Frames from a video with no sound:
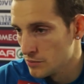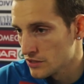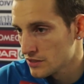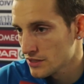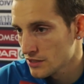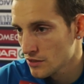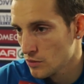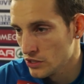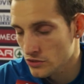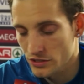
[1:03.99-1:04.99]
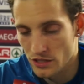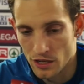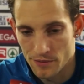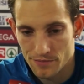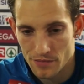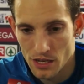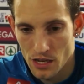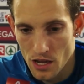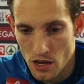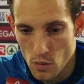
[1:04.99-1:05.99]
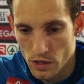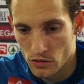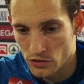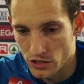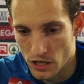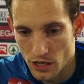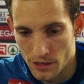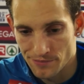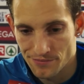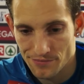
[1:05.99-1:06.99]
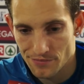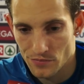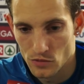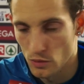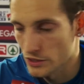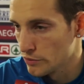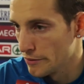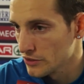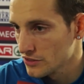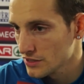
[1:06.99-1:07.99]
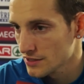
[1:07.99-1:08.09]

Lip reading: But we don't do what we want.